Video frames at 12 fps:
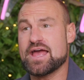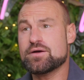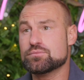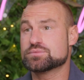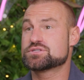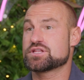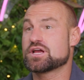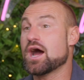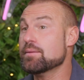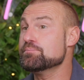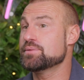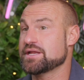helped the
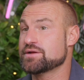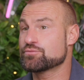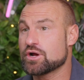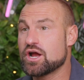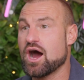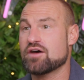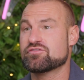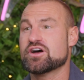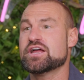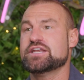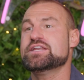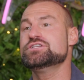company
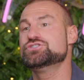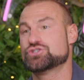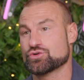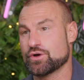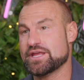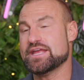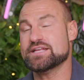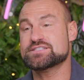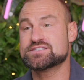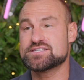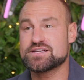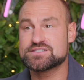recover and enjoy its
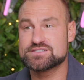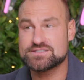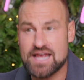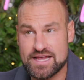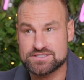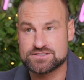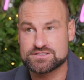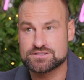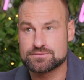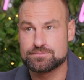success.